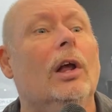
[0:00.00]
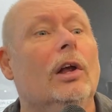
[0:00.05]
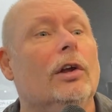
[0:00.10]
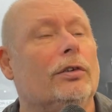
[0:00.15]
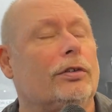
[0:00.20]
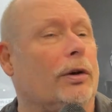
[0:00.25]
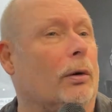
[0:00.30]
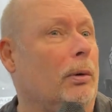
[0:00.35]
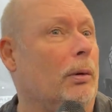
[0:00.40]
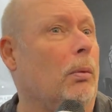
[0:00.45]

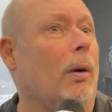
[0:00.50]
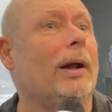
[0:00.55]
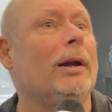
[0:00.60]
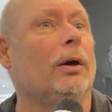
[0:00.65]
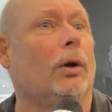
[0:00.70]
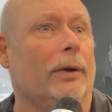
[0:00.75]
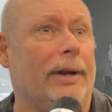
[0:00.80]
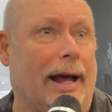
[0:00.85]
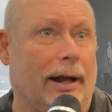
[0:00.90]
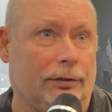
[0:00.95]
So we want to
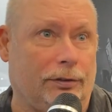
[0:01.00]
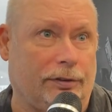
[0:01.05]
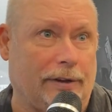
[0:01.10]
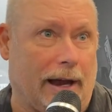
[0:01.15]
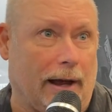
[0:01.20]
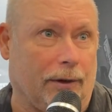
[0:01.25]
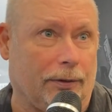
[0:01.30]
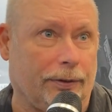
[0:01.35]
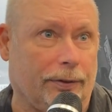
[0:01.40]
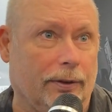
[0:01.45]
go down
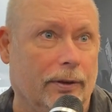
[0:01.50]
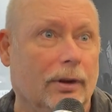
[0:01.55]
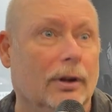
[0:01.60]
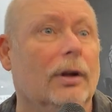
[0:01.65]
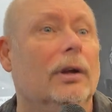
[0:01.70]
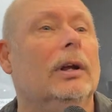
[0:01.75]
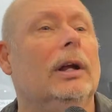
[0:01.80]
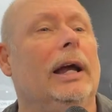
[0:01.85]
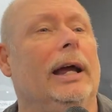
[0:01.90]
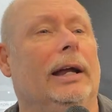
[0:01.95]
south
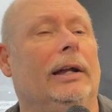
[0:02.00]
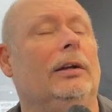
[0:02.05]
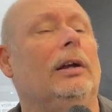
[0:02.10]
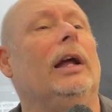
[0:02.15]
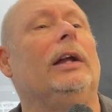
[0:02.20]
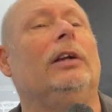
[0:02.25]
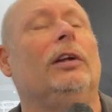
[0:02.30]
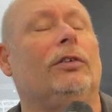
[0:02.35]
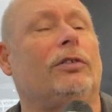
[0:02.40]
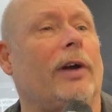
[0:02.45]
and
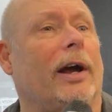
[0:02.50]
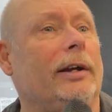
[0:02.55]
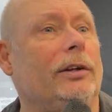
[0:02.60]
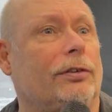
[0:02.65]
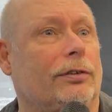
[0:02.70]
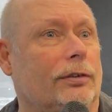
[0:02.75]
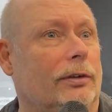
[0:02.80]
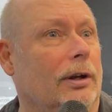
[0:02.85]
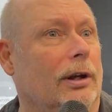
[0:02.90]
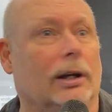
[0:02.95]

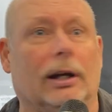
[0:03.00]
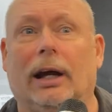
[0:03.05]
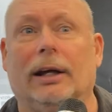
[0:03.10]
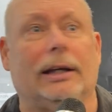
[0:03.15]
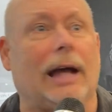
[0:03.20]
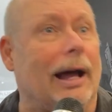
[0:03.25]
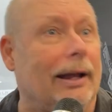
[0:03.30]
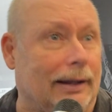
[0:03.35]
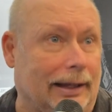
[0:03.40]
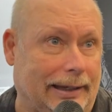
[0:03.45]
entice a
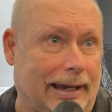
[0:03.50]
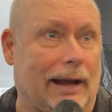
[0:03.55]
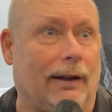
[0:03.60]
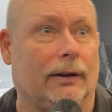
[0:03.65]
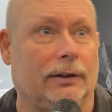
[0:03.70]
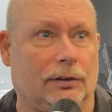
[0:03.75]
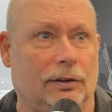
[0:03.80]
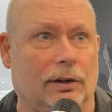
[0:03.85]
guy like Alex